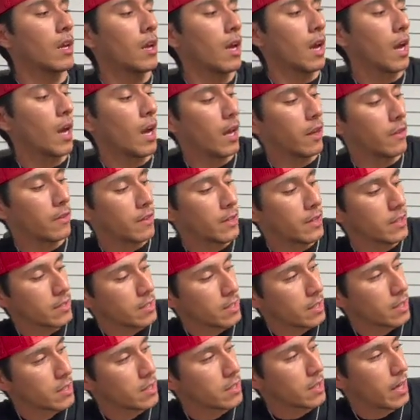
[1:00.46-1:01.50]
and this
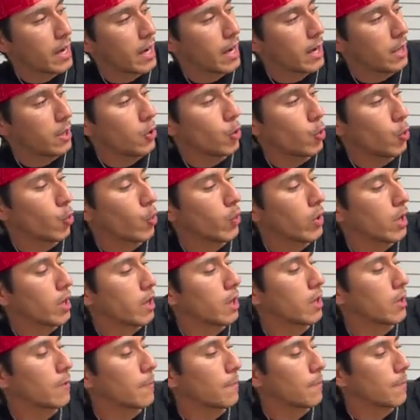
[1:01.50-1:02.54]
is a
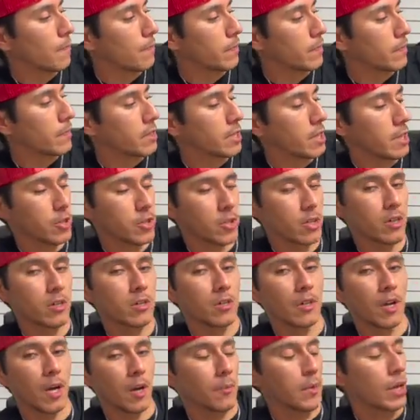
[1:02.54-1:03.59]
newer t-shirt.
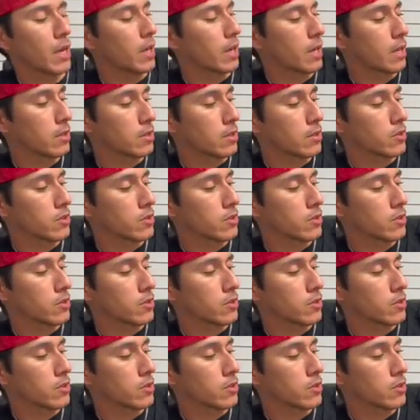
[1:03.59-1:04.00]
I'm not into